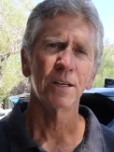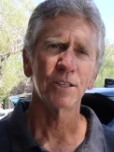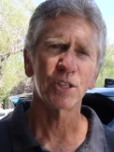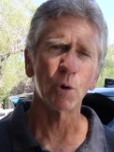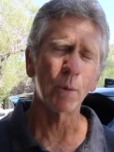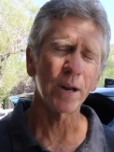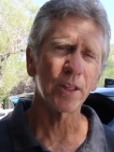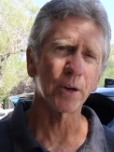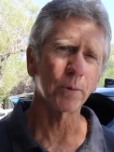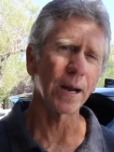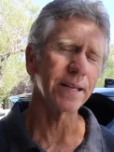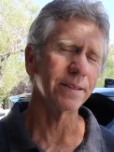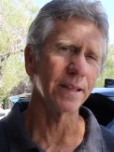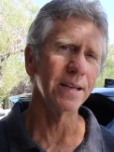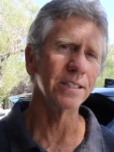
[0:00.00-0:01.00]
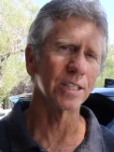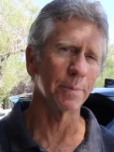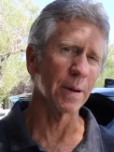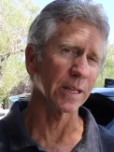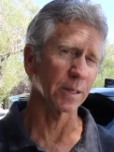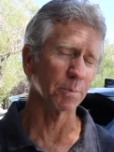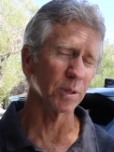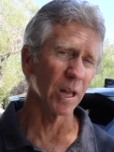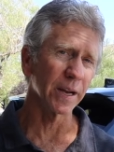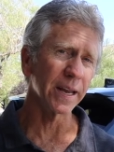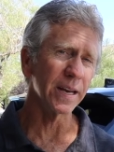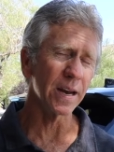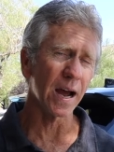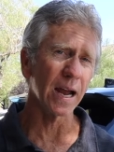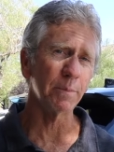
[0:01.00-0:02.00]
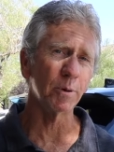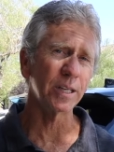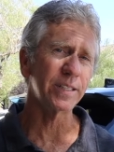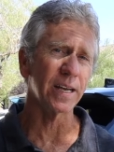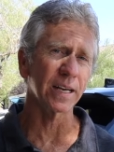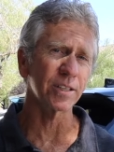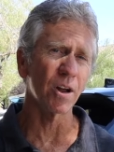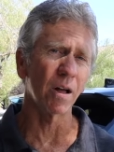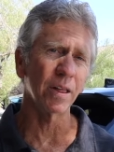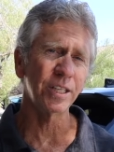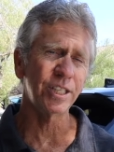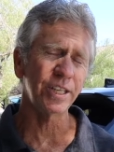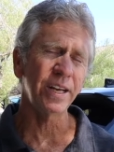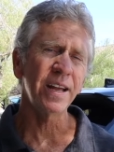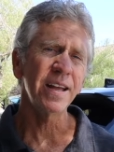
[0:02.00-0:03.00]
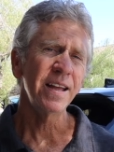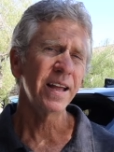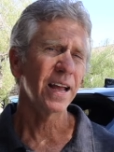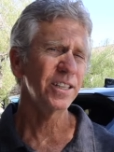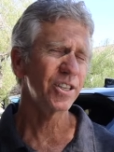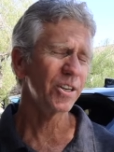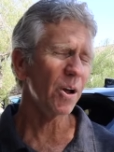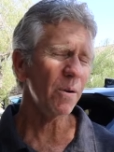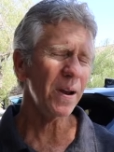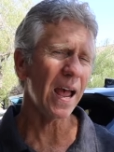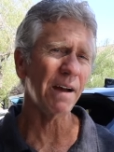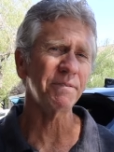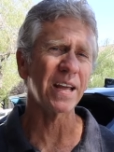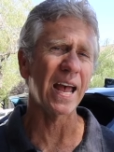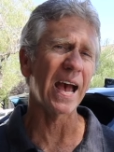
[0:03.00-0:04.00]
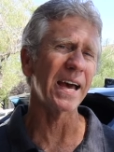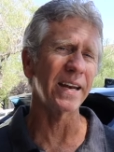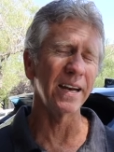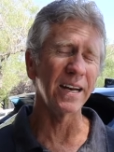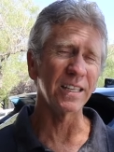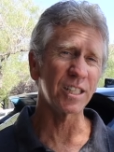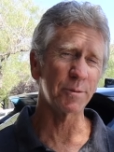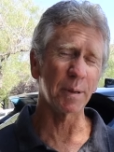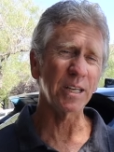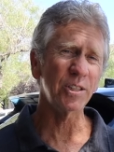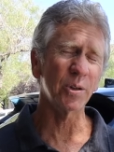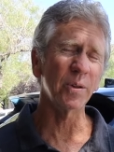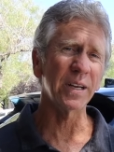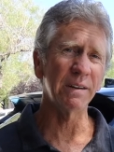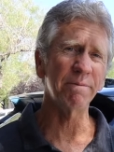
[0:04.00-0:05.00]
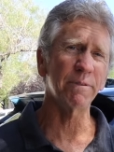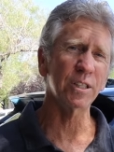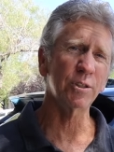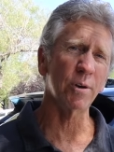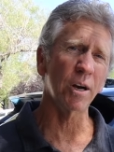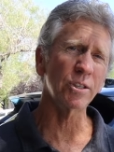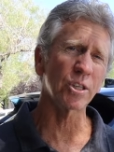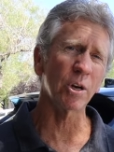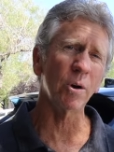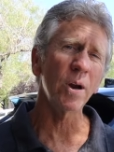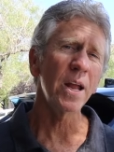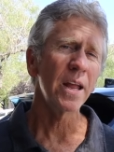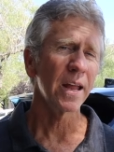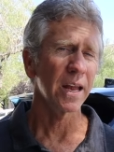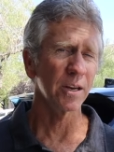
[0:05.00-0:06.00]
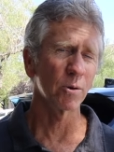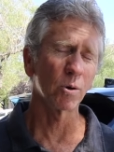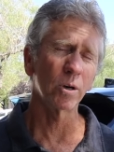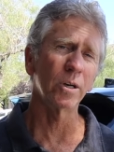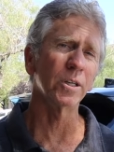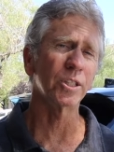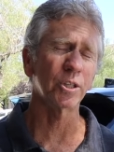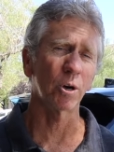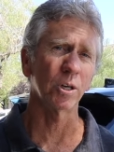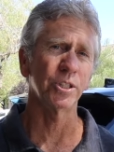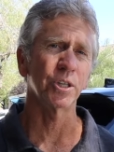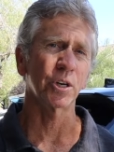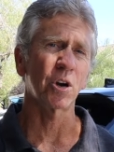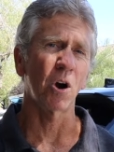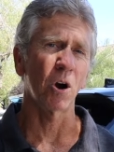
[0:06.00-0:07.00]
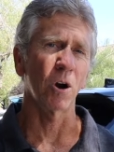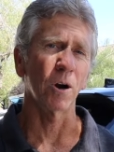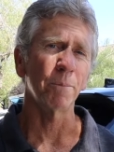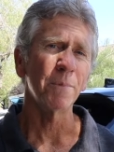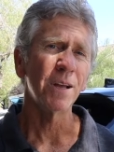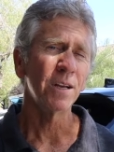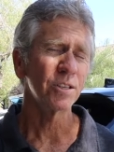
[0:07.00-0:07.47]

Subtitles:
So one of the great things about the plug-in hybrid technology is you don't have to add any special infrastructure in order to charge your car.